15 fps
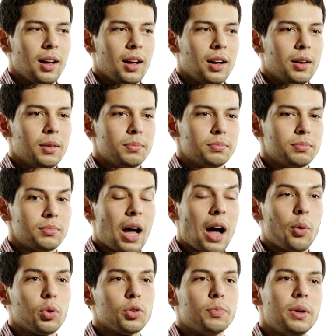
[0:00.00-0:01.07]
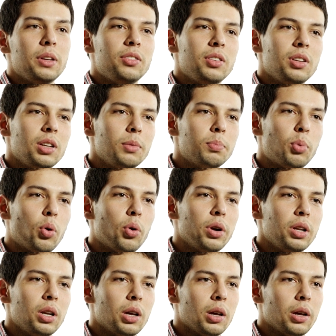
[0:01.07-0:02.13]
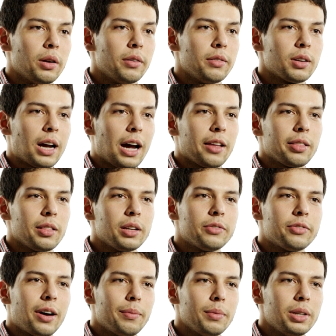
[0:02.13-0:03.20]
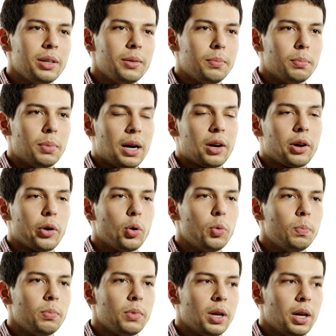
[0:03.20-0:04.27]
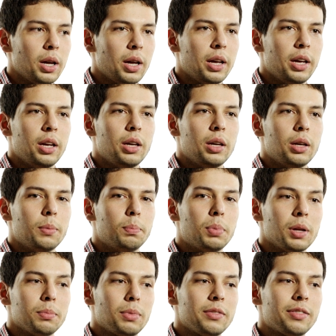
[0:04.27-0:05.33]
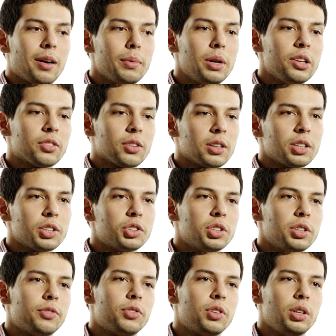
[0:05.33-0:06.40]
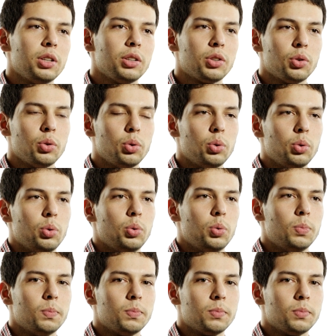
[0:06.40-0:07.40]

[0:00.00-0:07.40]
I was basically born in a Catholic family back home, but my family started shifting to